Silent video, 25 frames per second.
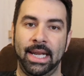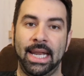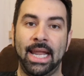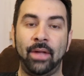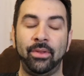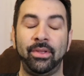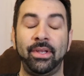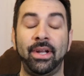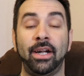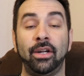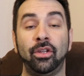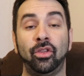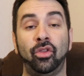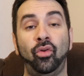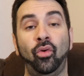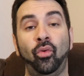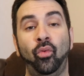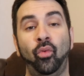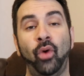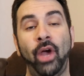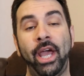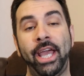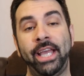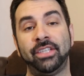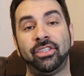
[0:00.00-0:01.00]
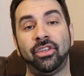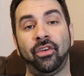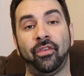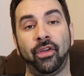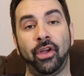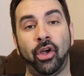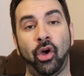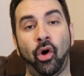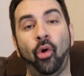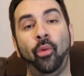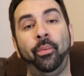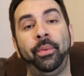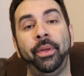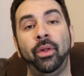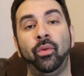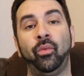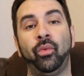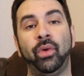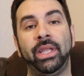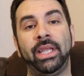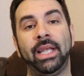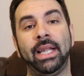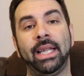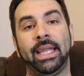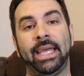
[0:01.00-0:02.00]
Now there are two ways of
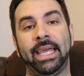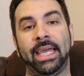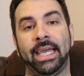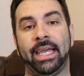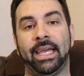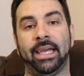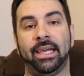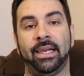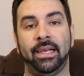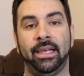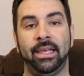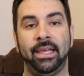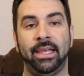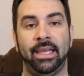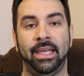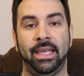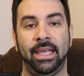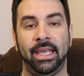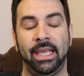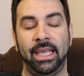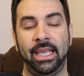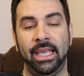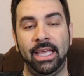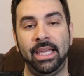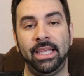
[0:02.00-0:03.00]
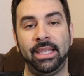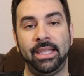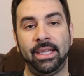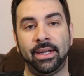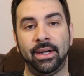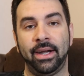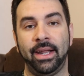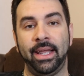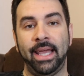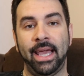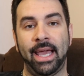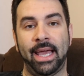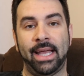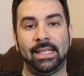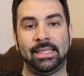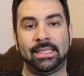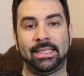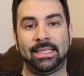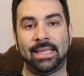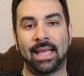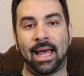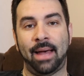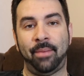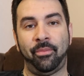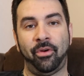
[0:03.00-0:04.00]
coping with the leak. Either get
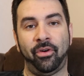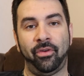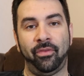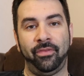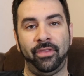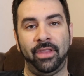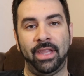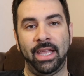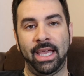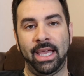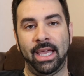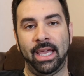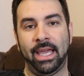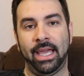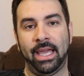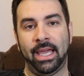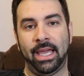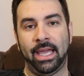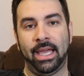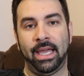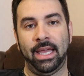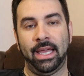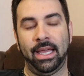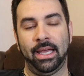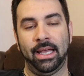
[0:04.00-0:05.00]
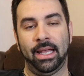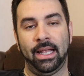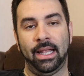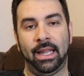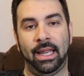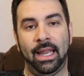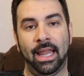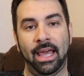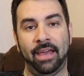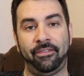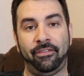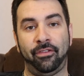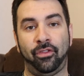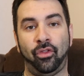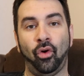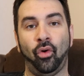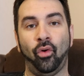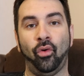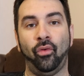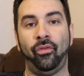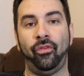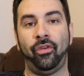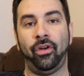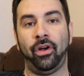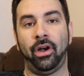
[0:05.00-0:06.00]
some of the
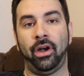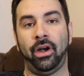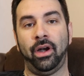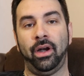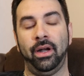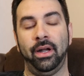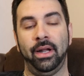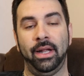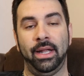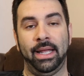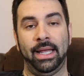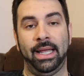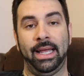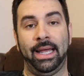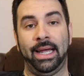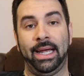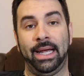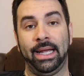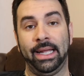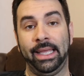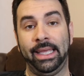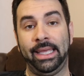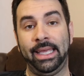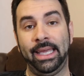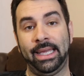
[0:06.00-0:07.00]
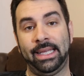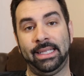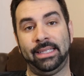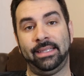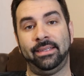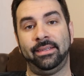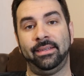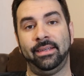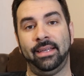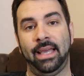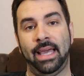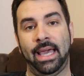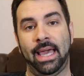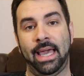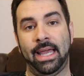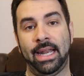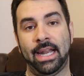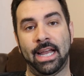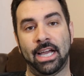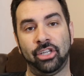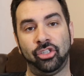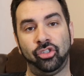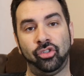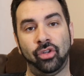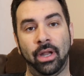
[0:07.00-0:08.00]
leftover kit
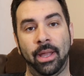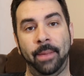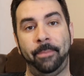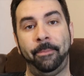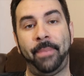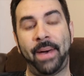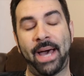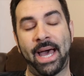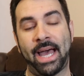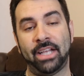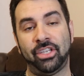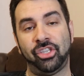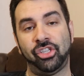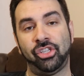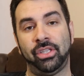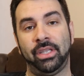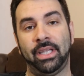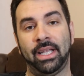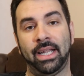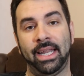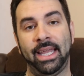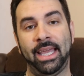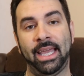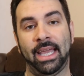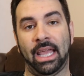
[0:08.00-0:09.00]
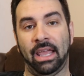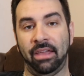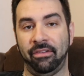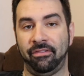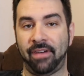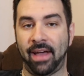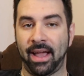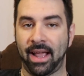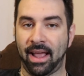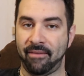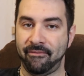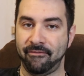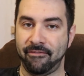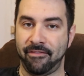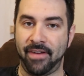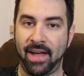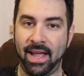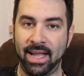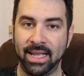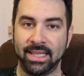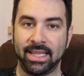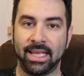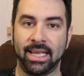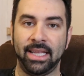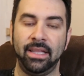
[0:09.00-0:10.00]
and actually patch the leak if I can
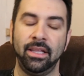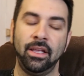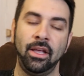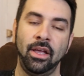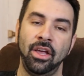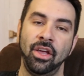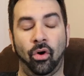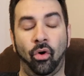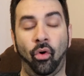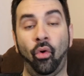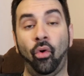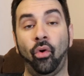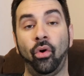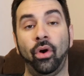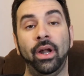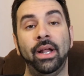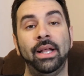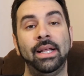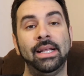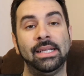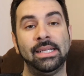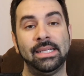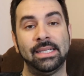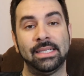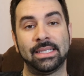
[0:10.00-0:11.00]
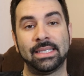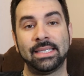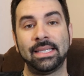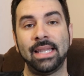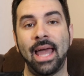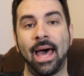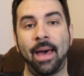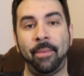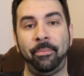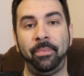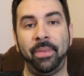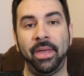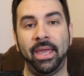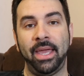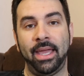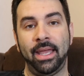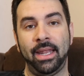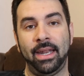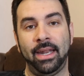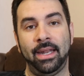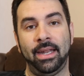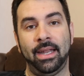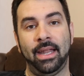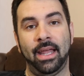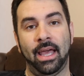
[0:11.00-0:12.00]
find it, or slap
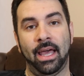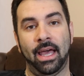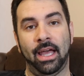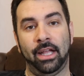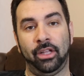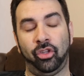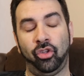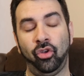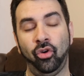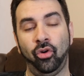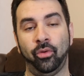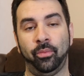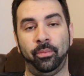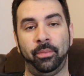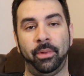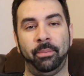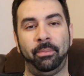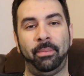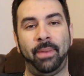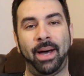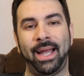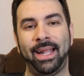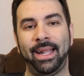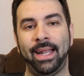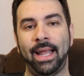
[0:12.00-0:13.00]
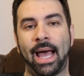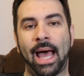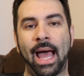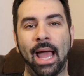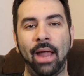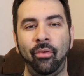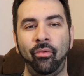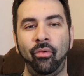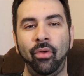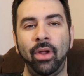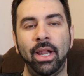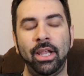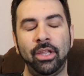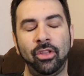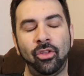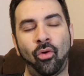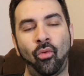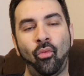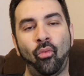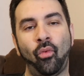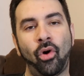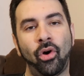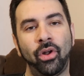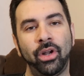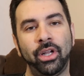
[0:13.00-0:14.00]
in a tube. But I really
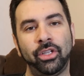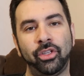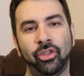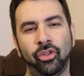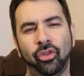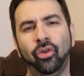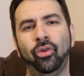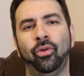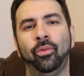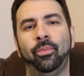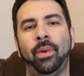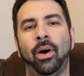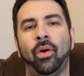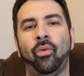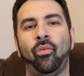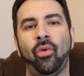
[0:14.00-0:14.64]
don't want a tube.